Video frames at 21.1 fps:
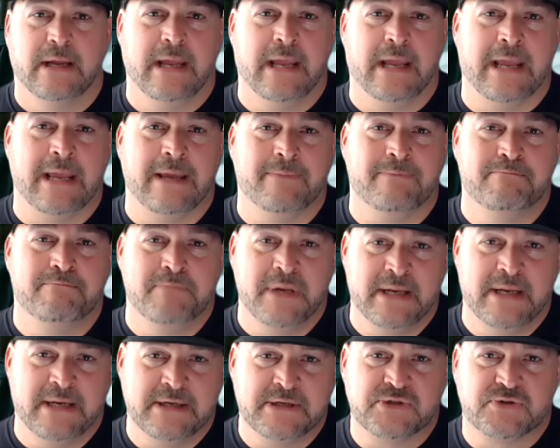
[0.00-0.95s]
a
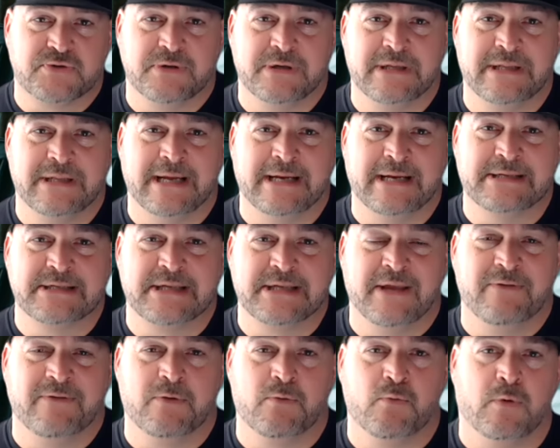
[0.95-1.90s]
ministry that is
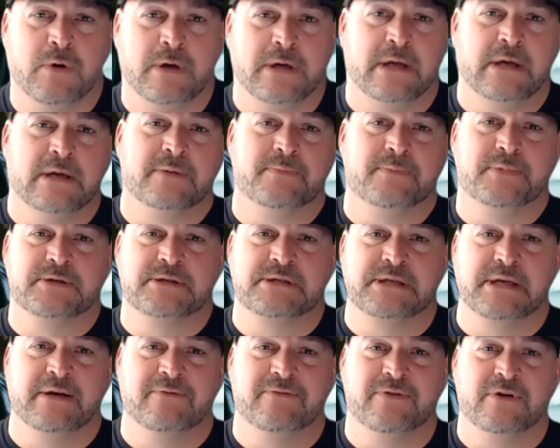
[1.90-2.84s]
giving
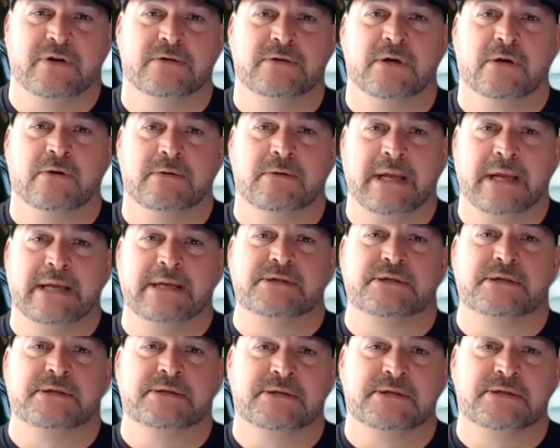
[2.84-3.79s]
100% of your
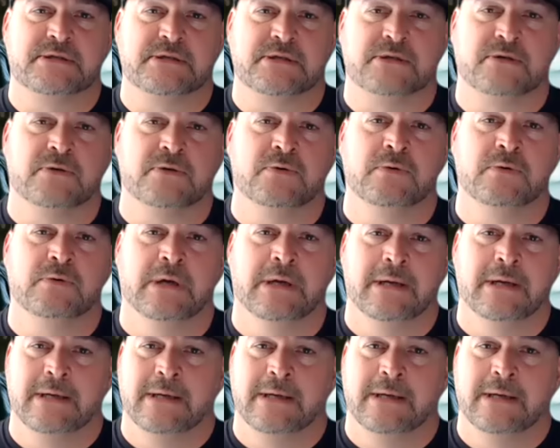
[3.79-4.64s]
donations to